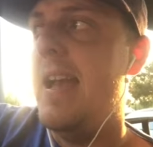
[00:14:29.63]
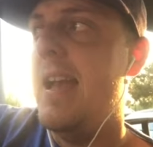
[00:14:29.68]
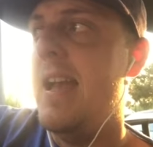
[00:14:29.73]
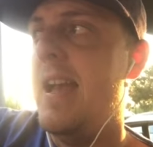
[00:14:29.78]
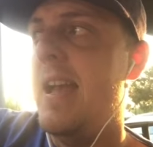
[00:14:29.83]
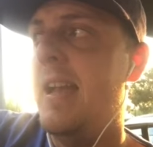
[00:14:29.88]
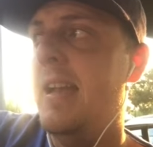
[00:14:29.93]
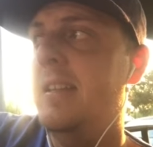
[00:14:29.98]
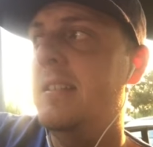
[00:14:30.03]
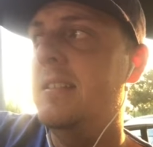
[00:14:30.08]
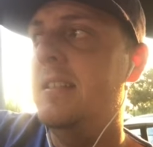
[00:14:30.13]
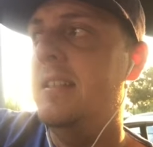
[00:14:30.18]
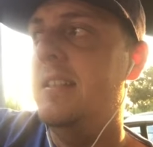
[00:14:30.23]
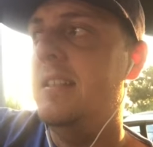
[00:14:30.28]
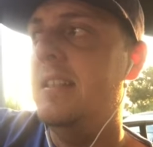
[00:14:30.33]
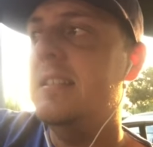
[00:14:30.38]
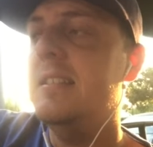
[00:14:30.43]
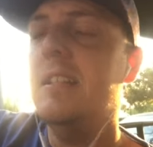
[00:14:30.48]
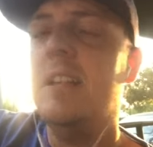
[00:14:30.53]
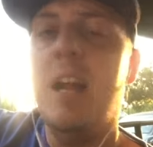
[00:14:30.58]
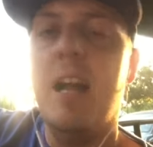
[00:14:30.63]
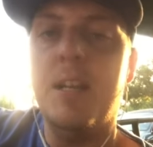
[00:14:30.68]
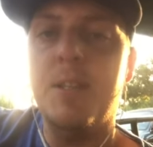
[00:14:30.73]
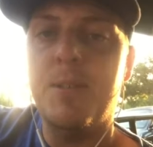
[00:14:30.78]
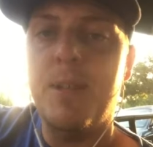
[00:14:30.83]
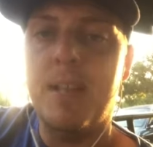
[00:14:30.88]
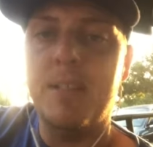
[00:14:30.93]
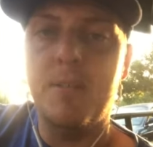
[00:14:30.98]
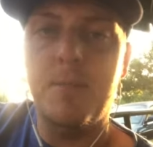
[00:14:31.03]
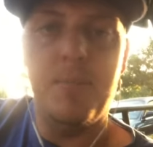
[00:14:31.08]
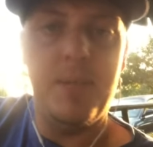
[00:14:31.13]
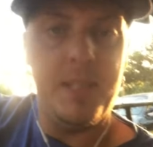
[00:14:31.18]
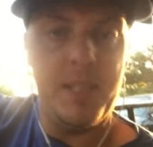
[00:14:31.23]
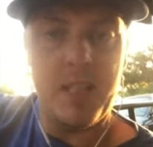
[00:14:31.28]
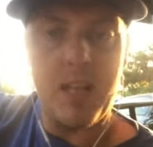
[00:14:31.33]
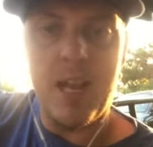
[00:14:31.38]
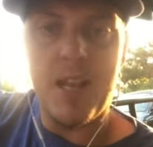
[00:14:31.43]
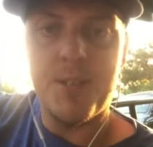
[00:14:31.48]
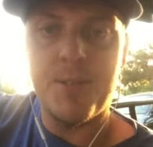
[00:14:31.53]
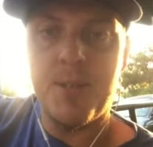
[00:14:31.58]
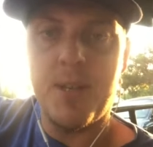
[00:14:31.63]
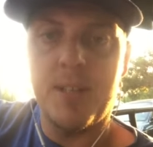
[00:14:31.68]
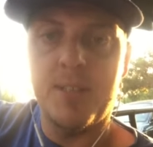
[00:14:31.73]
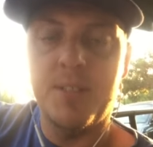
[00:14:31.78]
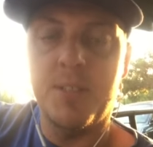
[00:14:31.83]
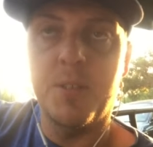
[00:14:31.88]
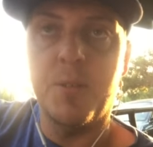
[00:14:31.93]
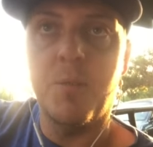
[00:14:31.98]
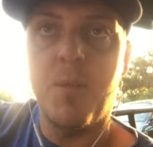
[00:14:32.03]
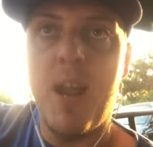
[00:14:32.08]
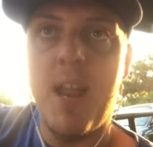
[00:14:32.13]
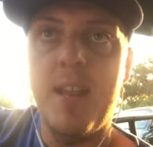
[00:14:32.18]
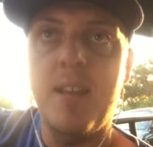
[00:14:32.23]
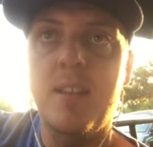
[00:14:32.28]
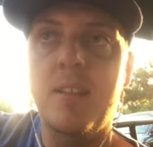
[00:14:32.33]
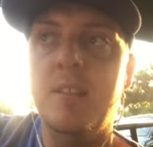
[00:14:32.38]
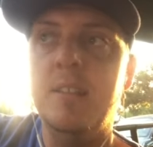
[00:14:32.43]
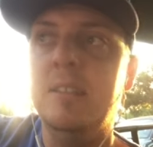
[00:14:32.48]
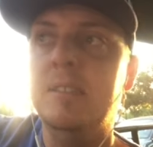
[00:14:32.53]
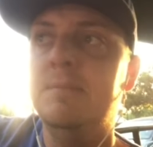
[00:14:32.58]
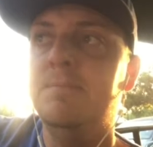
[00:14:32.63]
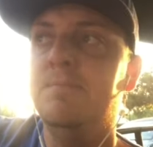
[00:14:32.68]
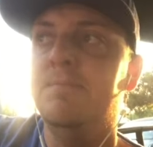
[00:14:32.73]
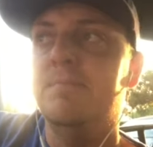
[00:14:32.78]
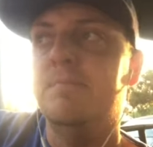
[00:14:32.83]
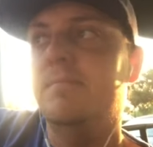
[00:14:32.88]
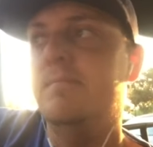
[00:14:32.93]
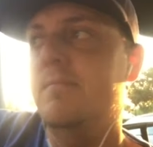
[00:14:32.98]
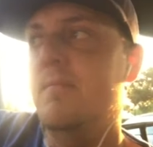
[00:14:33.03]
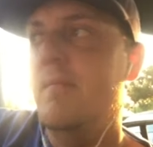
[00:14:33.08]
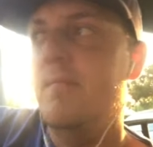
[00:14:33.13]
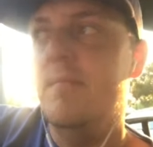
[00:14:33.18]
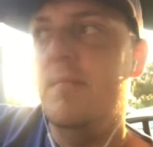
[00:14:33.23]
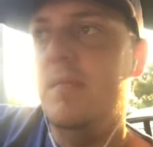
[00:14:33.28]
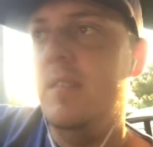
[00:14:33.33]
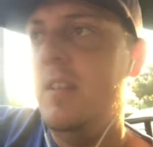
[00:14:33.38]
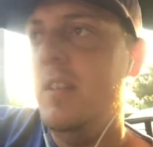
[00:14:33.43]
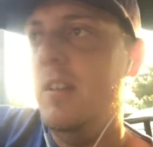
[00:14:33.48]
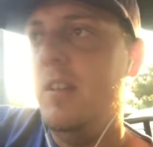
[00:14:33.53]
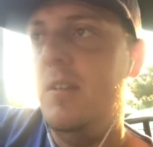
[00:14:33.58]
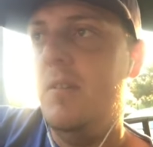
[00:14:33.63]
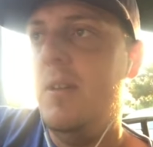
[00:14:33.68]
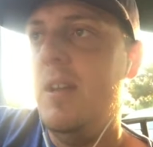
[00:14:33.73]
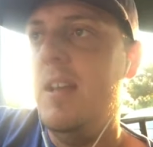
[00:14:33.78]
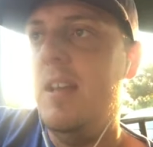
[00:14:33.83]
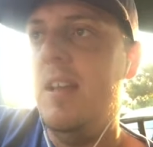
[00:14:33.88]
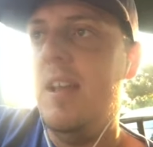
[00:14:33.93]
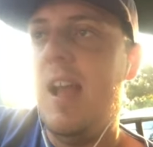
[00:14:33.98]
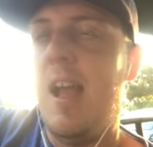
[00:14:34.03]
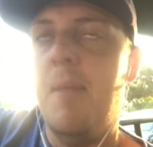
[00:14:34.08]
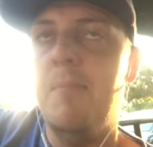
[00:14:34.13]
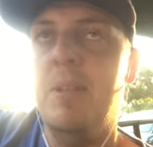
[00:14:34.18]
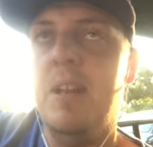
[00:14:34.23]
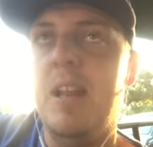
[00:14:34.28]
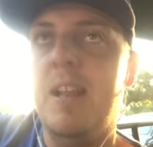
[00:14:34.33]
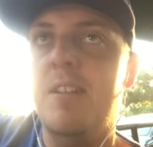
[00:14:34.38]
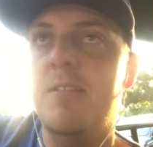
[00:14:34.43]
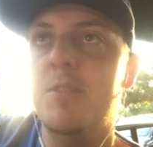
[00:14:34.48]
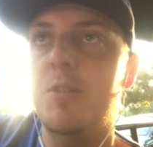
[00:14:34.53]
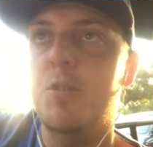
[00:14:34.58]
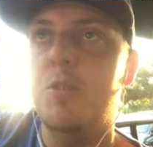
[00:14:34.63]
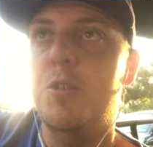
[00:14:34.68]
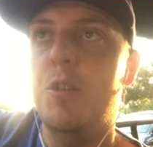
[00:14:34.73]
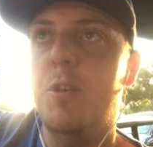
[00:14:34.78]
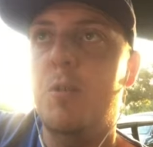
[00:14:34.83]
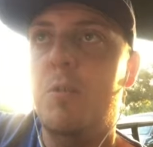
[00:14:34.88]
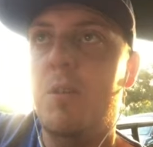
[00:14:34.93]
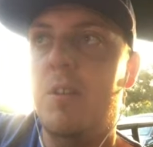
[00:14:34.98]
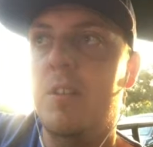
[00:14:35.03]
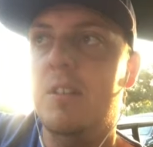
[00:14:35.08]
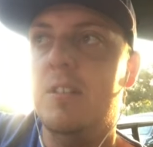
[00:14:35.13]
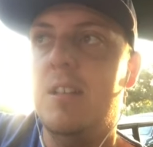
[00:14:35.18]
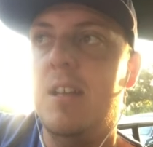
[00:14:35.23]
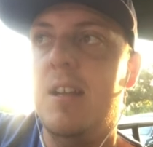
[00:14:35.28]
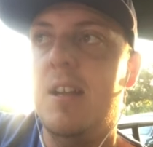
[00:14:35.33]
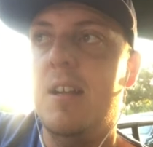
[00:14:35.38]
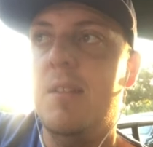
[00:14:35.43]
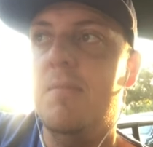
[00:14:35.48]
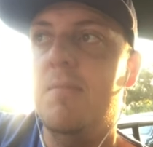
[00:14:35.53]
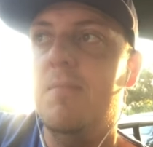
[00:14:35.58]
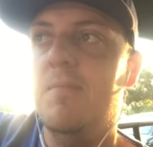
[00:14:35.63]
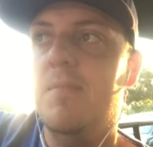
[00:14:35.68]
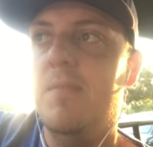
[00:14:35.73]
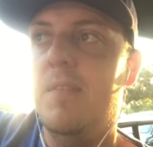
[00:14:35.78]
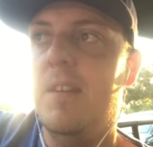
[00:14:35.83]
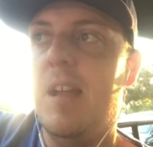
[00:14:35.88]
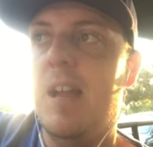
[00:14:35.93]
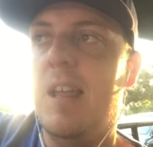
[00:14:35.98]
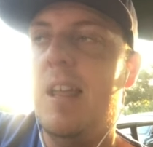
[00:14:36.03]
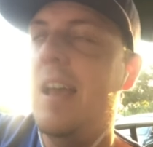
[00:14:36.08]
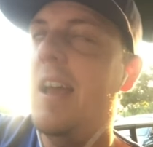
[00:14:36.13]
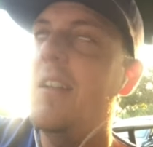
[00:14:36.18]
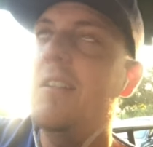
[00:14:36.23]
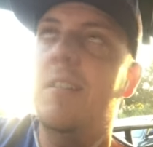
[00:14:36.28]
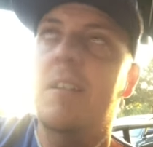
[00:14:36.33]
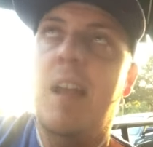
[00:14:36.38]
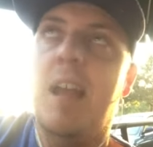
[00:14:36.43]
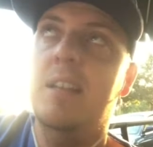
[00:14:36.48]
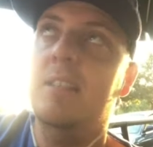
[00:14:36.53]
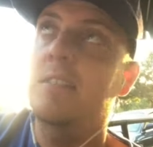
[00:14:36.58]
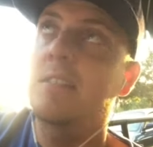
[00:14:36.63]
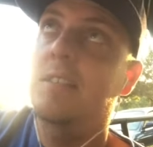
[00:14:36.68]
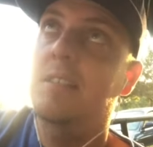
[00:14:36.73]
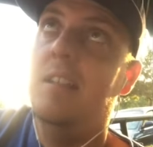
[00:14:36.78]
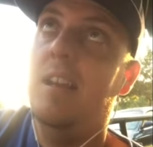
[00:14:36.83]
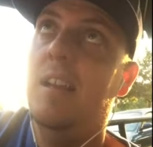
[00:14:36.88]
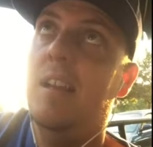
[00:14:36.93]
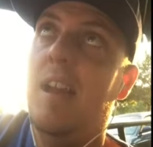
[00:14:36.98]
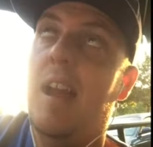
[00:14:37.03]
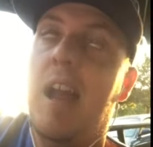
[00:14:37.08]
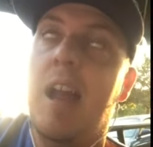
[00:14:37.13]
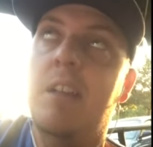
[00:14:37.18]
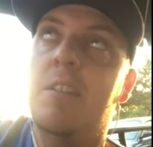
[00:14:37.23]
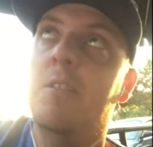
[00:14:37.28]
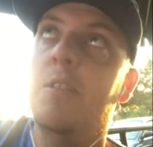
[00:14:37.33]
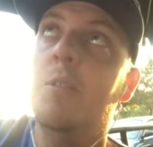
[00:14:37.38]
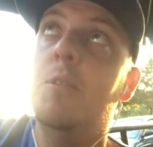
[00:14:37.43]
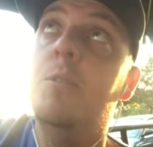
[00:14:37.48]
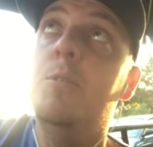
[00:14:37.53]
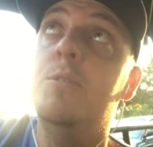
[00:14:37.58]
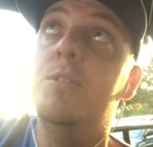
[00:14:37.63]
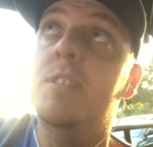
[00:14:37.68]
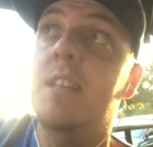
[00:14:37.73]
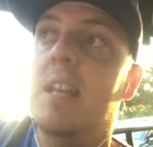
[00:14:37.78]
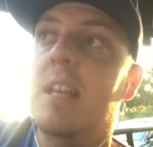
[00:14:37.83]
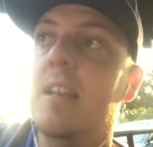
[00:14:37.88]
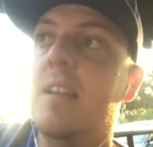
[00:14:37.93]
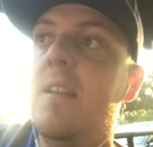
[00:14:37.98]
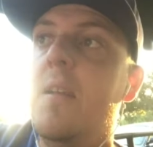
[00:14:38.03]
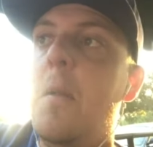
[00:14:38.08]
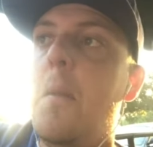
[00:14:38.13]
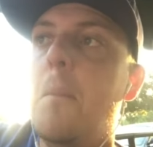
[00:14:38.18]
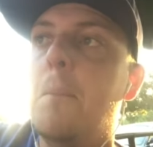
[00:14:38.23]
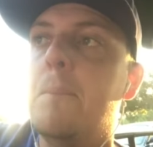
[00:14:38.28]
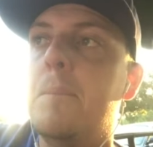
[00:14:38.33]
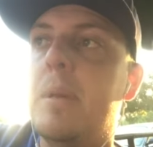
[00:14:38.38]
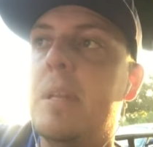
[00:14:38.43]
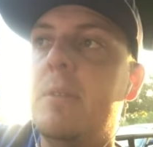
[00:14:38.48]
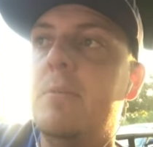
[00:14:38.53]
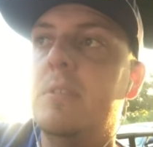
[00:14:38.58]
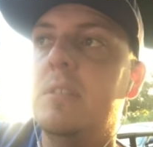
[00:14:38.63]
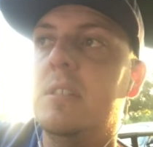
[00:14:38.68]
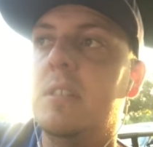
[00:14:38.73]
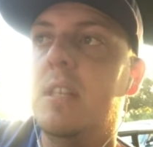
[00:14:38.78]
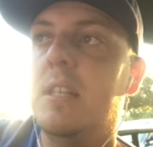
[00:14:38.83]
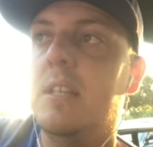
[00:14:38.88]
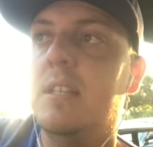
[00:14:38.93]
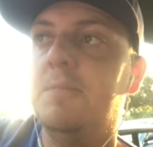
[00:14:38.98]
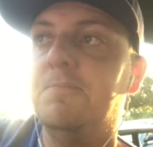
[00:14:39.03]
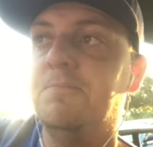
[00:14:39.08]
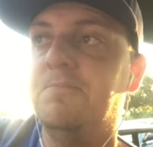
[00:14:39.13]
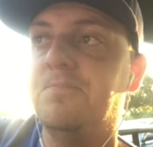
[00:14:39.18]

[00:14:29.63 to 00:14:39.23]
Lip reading: And let the contractor be the contractor, right? I hear this joke all the time. I don't know who said it, but it was, I